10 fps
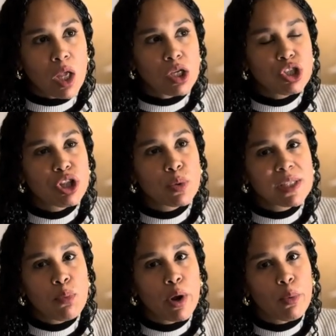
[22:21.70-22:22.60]
So there was a
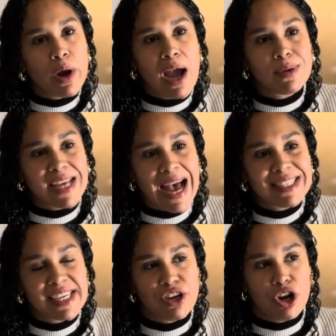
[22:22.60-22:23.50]
point where I was
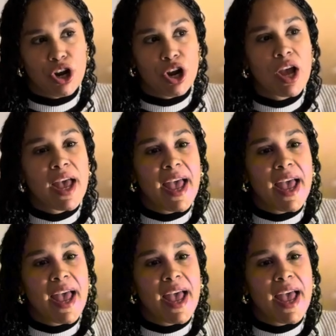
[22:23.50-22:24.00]
asking her